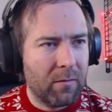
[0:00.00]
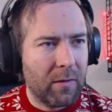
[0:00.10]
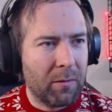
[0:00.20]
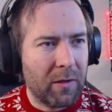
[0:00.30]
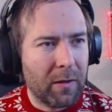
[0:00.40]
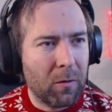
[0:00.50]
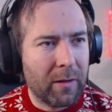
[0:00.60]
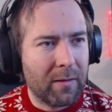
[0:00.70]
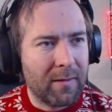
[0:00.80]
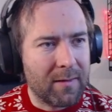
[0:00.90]
Let me take a look
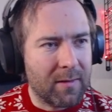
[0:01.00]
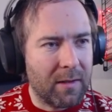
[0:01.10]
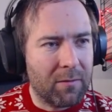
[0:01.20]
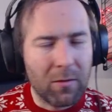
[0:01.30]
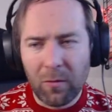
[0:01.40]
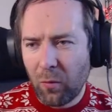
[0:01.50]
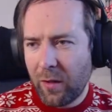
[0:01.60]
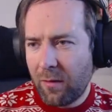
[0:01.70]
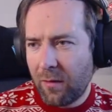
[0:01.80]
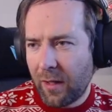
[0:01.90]
at this default
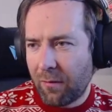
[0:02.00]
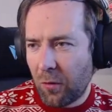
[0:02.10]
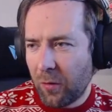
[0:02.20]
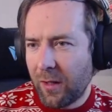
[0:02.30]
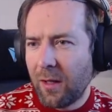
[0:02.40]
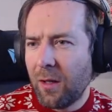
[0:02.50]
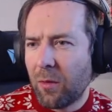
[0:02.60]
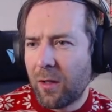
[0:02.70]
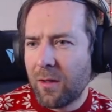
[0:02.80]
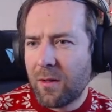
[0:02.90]
width. I have no idea
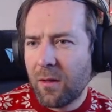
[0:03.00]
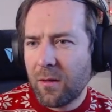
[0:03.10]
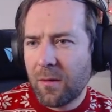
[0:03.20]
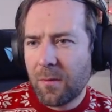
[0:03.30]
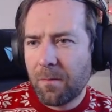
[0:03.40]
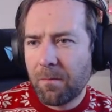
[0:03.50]
what this does.